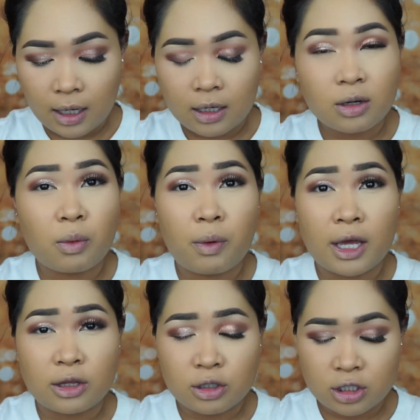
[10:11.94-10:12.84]
I don't know
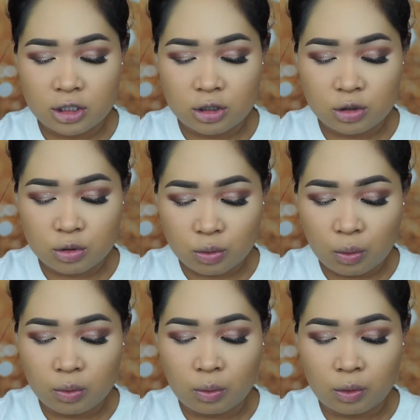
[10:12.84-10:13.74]
why, they're just
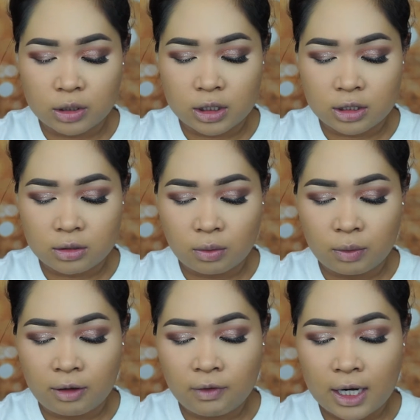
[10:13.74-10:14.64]
so gorgeous. So
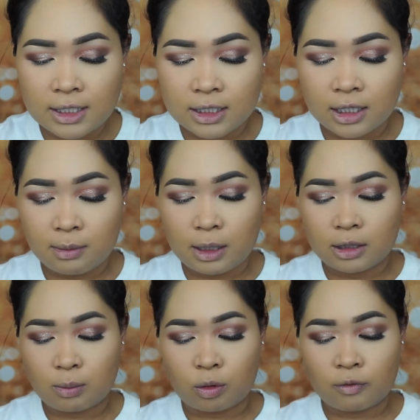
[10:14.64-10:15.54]
whenever I see them at
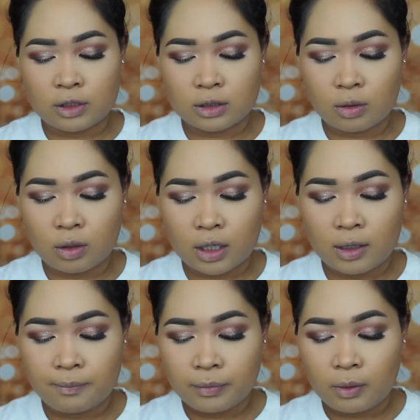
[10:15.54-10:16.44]
the Morphe store,
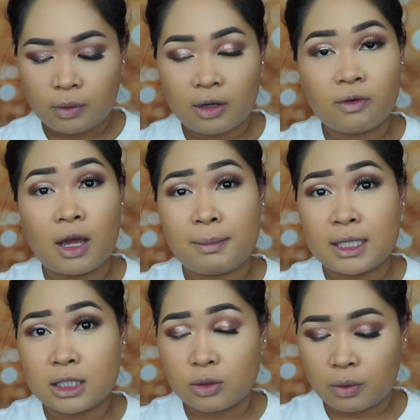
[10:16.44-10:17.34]
whenever I'm
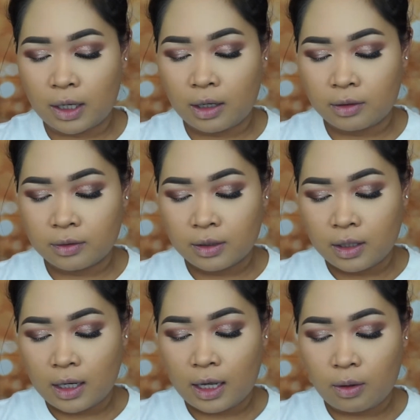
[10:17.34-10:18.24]
in SoCal,
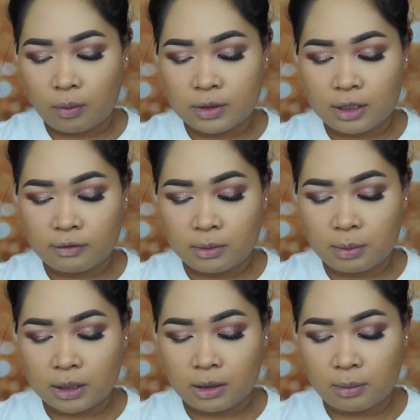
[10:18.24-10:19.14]
I always have to
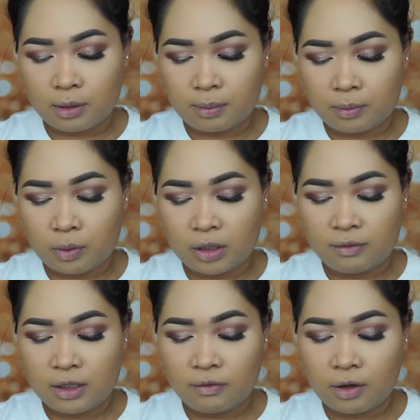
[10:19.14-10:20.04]
pick them up. Or
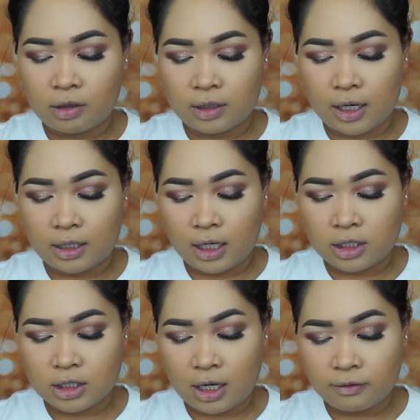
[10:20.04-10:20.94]
even if online, I
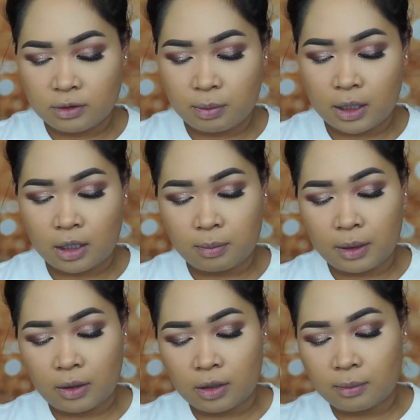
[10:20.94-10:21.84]
just have to pick a
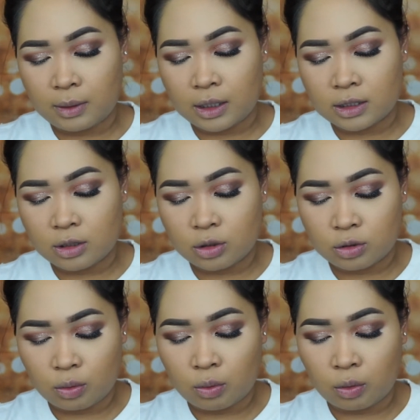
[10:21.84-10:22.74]
pair up because they're
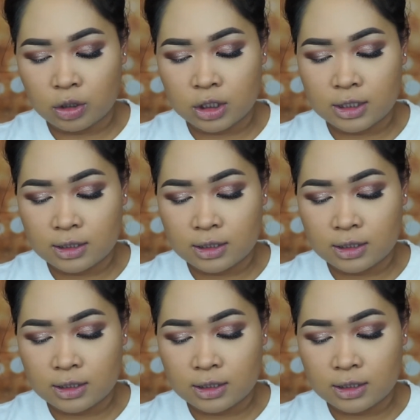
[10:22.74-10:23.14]
so gorgeous.